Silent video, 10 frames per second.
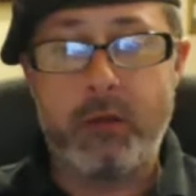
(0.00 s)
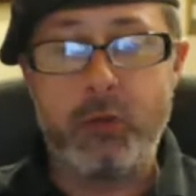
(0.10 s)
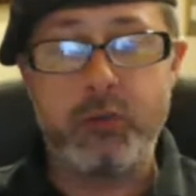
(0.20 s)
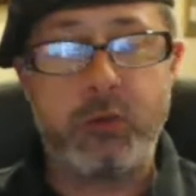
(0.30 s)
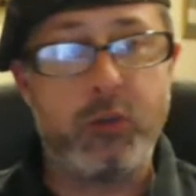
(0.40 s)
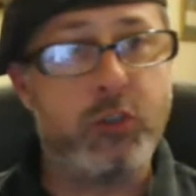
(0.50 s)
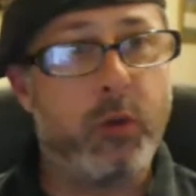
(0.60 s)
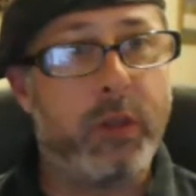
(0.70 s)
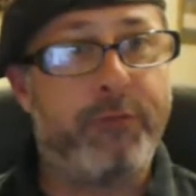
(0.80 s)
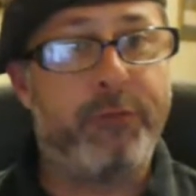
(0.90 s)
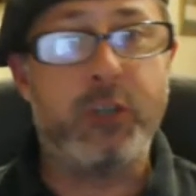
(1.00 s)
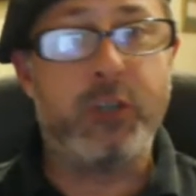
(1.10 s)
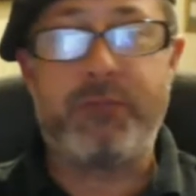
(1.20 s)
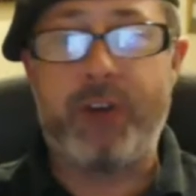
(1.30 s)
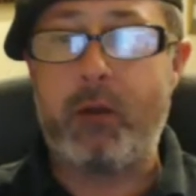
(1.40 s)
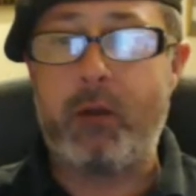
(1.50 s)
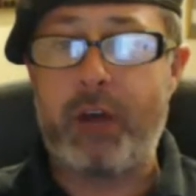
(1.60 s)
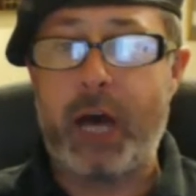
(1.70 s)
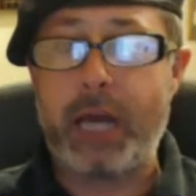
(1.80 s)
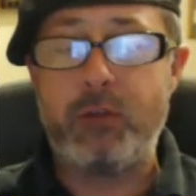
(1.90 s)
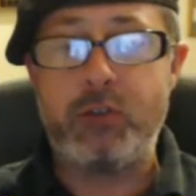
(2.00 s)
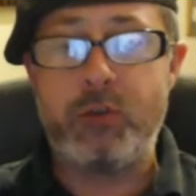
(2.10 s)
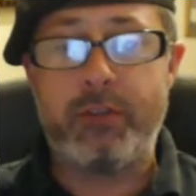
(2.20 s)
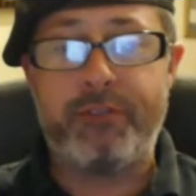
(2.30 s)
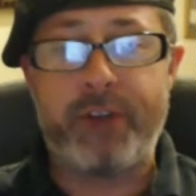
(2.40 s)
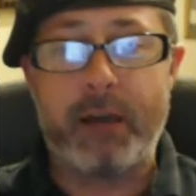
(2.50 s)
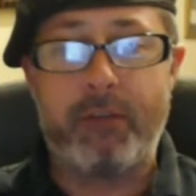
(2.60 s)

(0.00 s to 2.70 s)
Who's doing the first final thought and who's doing the final?